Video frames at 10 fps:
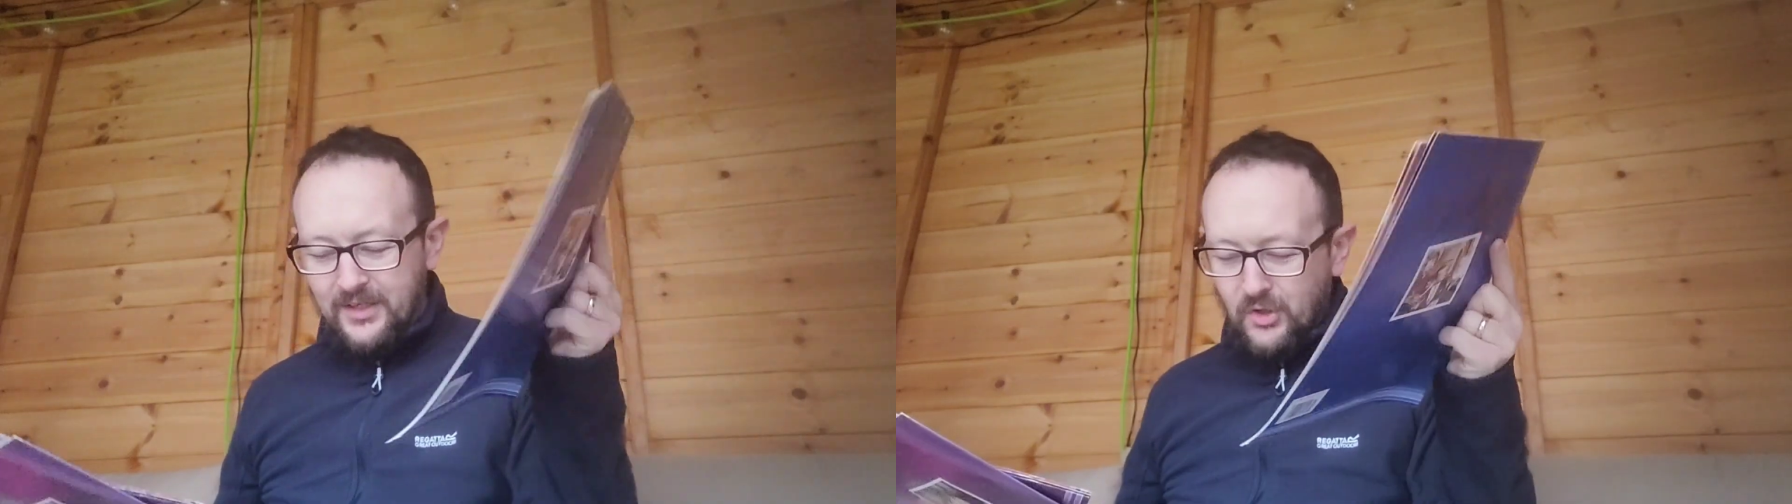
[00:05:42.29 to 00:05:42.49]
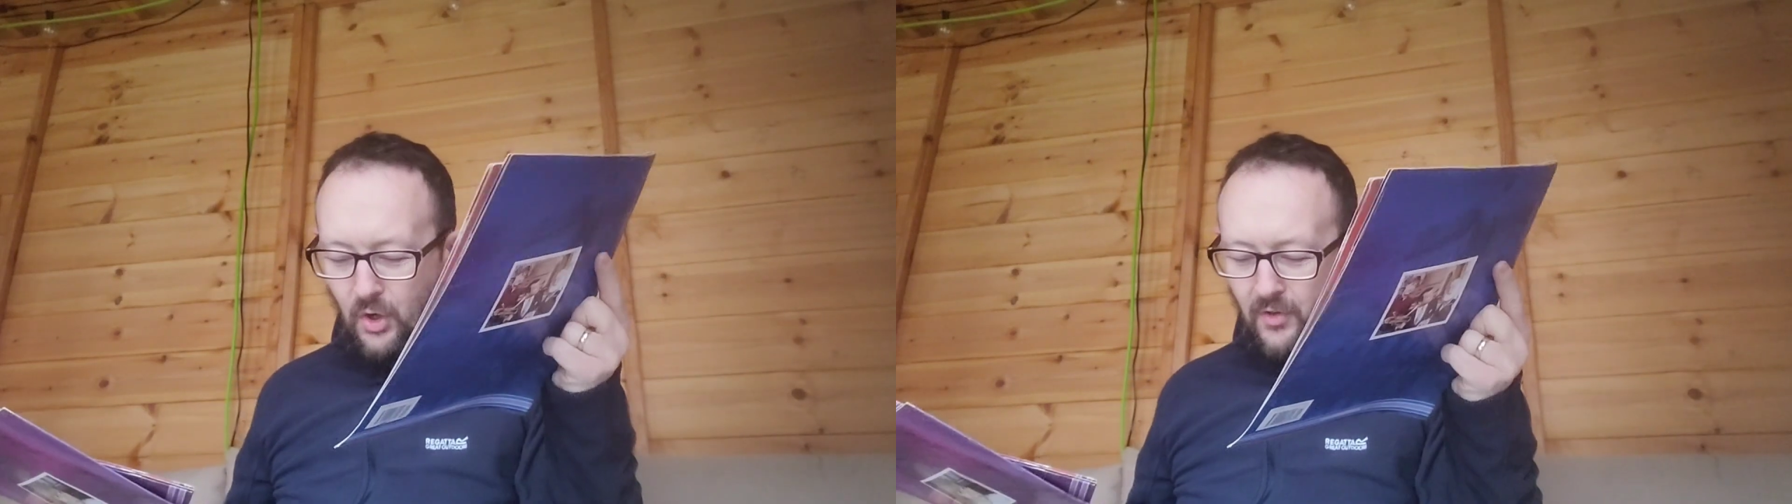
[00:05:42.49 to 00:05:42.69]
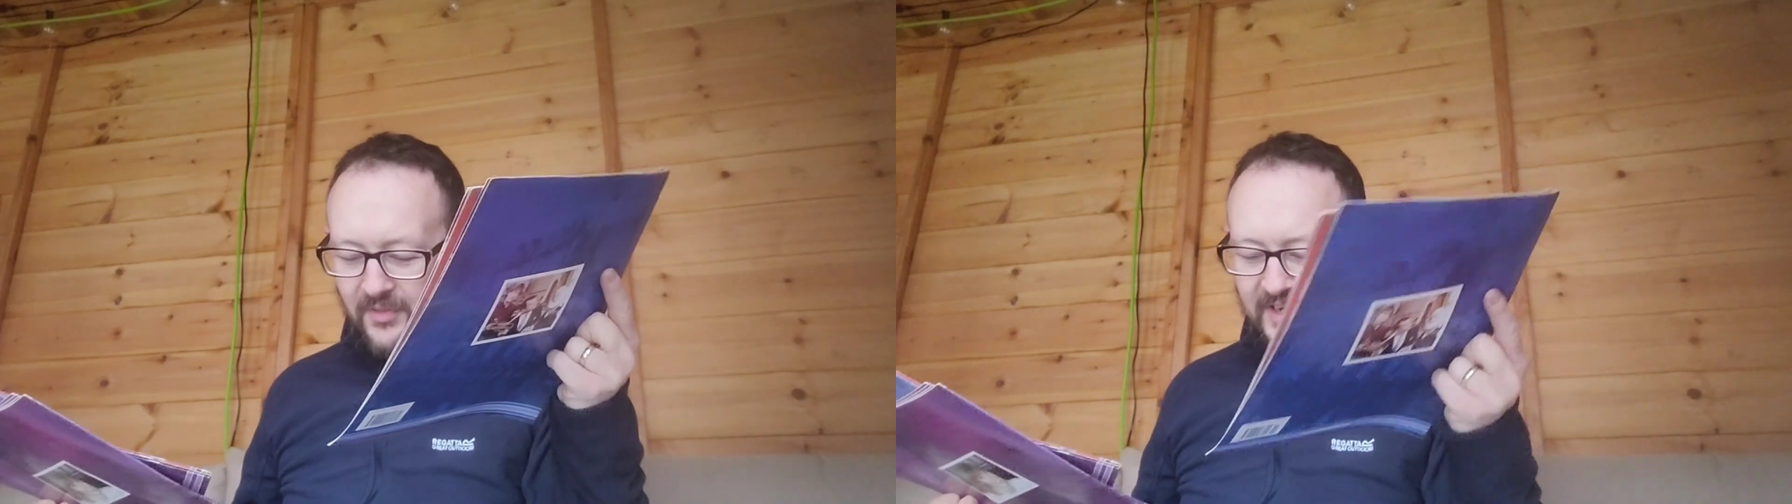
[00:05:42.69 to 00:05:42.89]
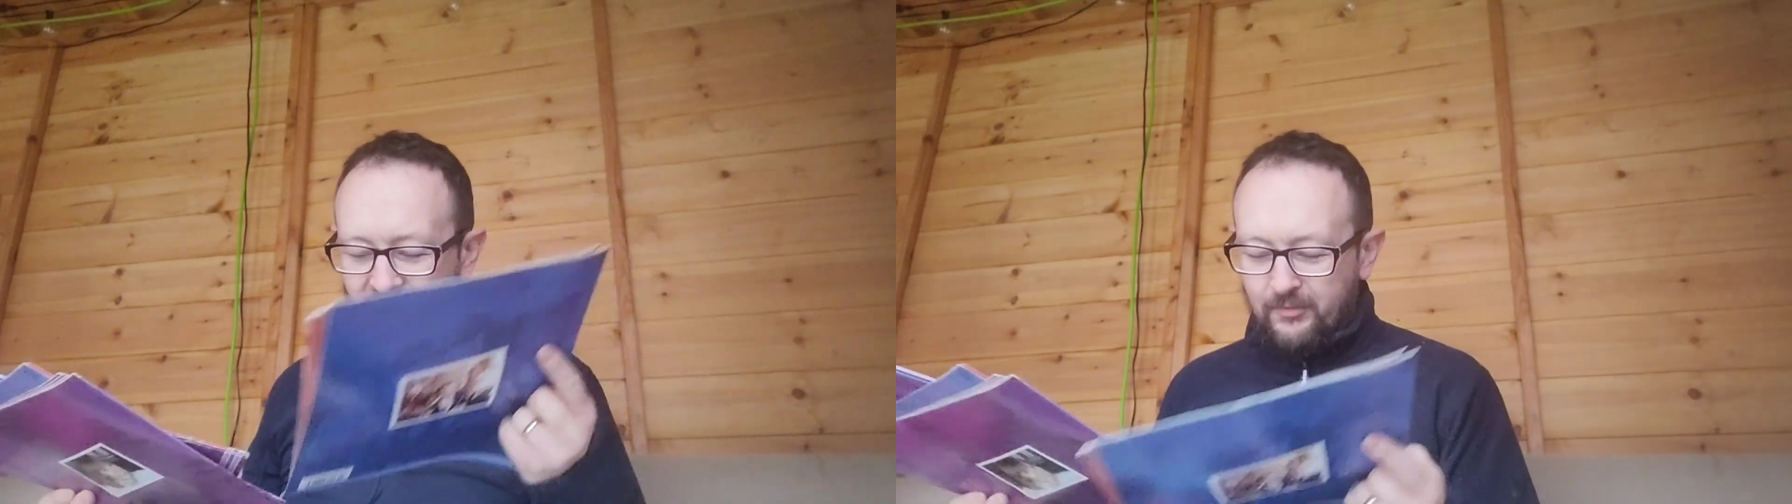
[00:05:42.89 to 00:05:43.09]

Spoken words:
got these